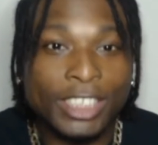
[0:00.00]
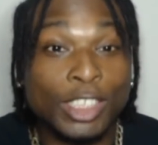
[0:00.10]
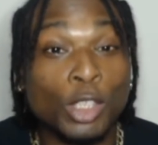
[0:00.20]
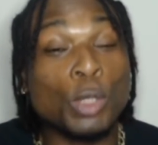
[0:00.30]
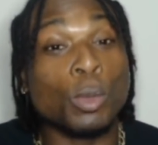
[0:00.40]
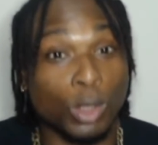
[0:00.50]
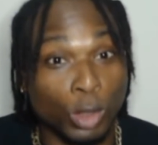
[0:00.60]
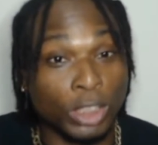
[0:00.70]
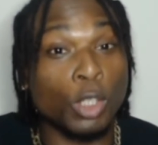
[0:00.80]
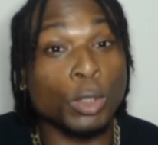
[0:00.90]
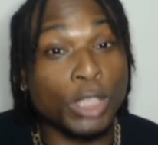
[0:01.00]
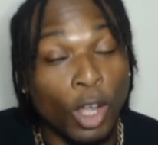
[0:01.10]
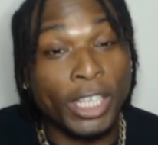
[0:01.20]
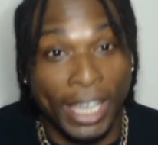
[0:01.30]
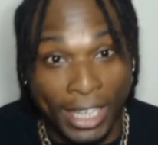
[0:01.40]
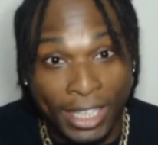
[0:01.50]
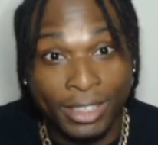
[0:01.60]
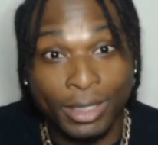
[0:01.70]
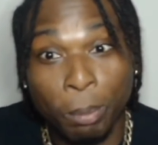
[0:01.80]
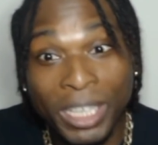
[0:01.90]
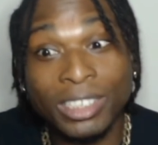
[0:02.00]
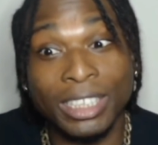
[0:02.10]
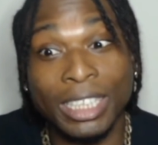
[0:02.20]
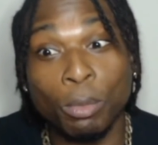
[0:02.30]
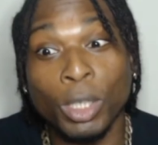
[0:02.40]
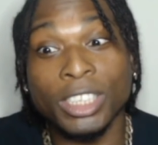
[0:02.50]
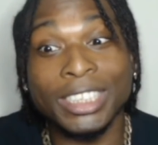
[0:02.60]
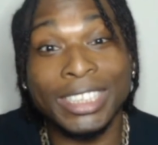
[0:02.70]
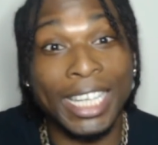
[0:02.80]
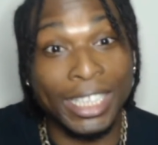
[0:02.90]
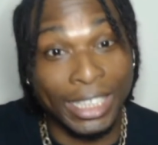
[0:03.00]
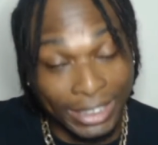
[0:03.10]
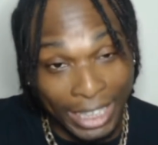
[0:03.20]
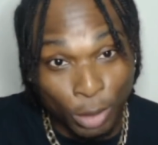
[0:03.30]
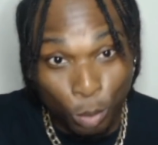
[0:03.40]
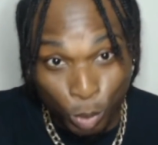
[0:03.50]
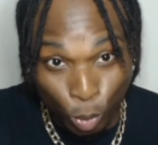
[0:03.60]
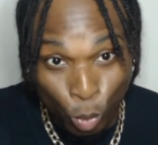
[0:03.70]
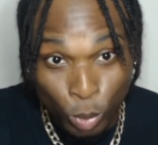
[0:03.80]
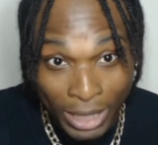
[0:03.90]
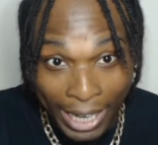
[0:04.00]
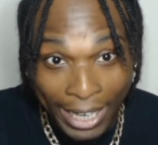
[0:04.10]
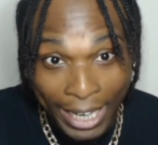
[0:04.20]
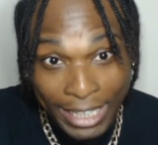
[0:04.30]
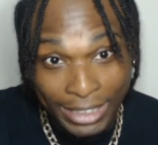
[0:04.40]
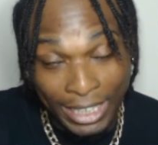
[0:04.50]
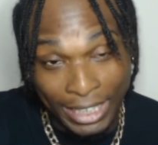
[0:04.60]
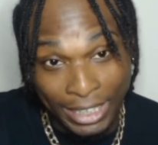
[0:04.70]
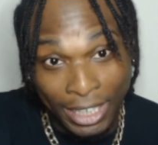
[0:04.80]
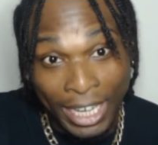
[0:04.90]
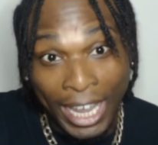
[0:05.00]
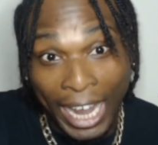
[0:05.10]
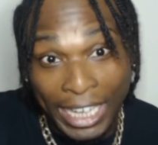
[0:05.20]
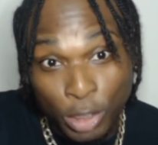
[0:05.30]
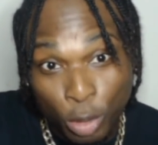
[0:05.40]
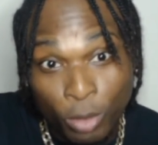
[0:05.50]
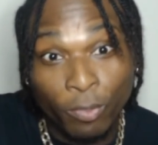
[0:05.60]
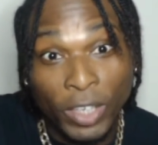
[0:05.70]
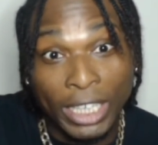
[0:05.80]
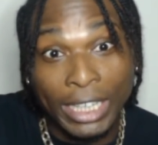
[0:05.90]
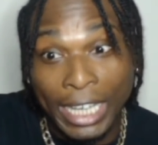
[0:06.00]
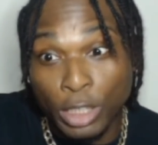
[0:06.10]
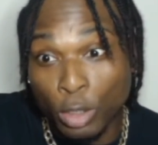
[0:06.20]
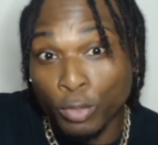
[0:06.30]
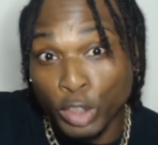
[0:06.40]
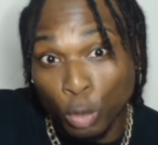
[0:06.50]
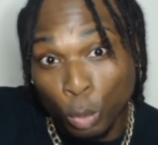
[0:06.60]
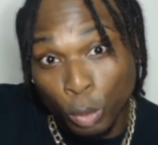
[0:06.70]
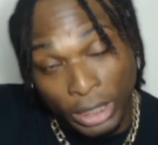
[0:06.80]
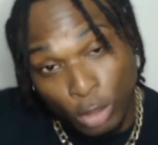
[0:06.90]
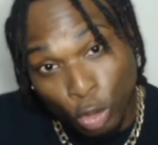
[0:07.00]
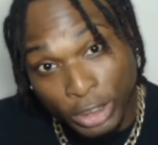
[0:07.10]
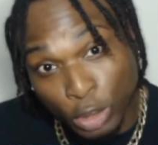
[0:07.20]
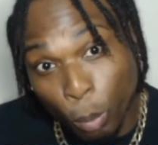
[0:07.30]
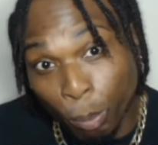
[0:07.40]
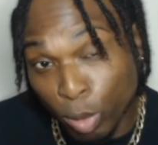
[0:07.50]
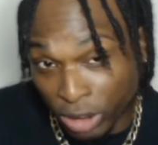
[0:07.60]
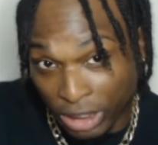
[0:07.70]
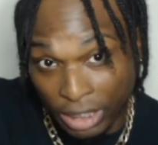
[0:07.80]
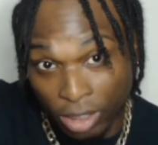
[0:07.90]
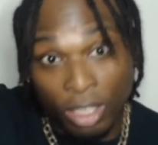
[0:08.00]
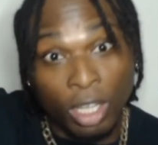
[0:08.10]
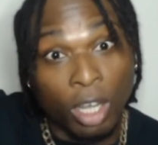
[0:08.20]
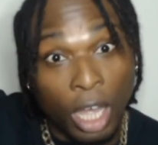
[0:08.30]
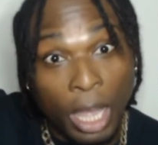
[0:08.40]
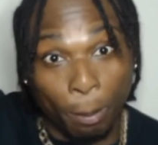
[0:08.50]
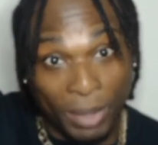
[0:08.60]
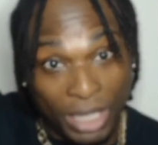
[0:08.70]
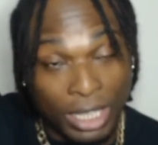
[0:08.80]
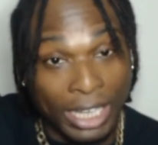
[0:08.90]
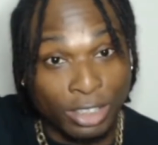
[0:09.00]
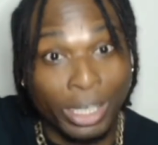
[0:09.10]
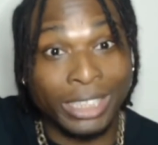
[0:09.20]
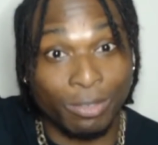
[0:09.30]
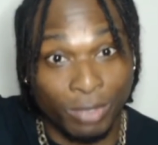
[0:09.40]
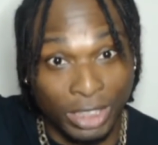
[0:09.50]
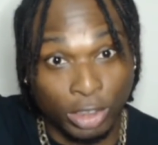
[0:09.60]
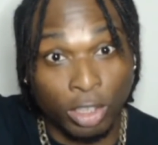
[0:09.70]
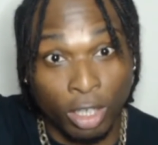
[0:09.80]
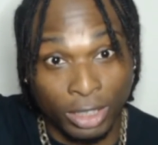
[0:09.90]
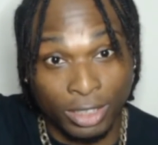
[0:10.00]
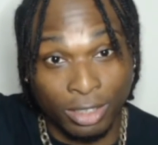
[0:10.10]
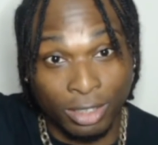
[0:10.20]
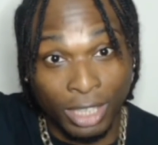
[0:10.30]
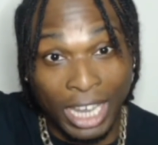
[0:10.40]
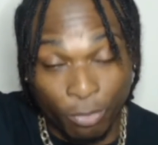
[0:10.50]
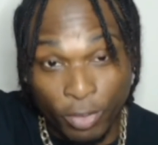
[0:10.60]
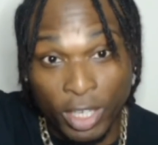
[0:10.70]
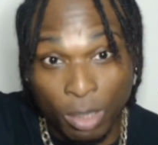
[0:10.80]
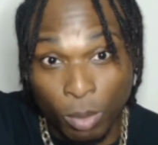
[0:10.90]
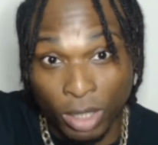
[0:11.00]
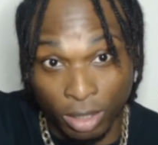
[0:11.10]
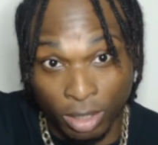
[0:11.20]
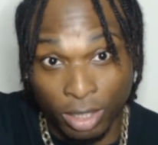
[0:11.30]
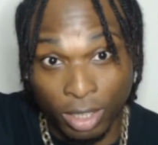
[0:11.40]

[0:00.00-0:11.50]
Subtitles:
So you was so okay. So basically, what you're saying is that you was all that at 18, and you think that you're still pushing up in the attractiveness charts at 31.